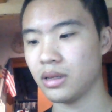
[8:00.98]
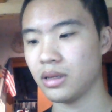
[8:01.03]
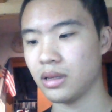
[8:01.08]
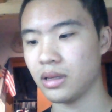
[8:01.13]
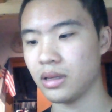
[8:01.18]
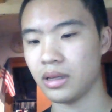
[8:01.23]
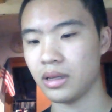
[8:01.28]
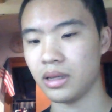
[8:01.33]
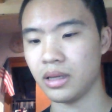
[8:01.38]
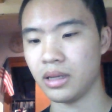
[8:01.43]

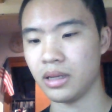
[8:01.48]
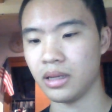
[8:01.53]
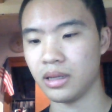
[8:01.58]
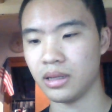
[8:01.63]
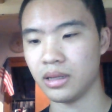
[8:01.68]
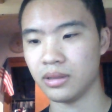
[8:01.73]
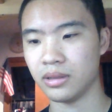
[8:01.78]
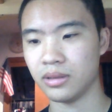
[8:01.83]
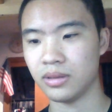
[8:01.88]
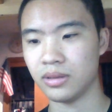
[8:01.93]

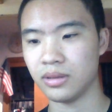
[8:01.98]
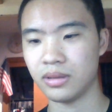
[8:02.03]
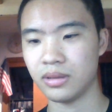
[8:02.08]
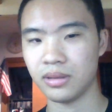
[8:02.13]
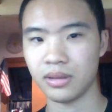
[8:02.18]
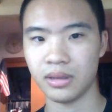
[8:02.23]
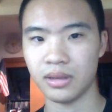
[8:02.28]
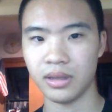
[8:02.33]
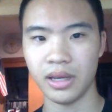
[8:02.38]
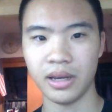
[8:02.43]
and
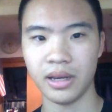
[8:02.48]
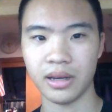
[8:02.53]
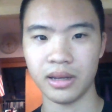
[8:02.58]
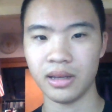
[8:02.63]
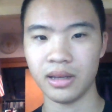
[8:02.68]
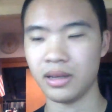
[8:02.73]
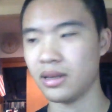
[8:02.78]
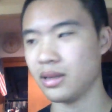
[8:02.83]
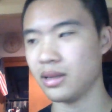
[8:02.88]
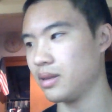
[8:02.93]

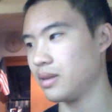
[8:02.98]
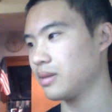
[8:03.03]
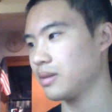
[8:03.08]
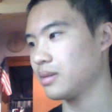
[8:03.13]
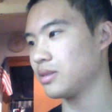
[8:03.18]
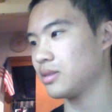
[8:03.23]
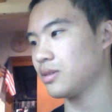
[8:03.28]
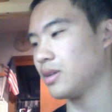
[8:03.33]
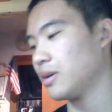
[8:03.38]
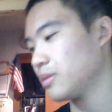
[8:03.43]
yeah,
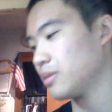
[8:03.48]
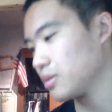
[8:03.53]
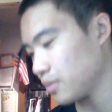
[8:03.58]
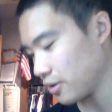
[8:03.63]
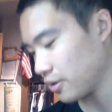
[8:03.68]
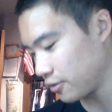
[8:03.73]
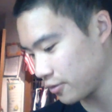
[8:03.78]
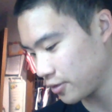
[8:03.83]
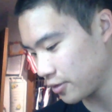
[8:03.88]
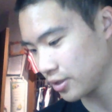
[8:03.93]
so that was my
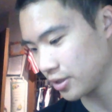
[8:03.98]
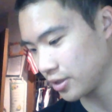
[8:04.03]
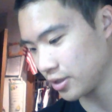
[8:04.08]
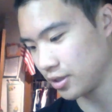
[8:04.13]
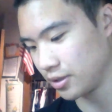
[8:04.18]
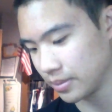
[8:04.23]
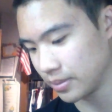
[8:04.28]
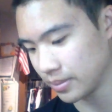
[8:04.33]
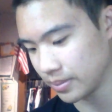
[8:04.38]
first shoe,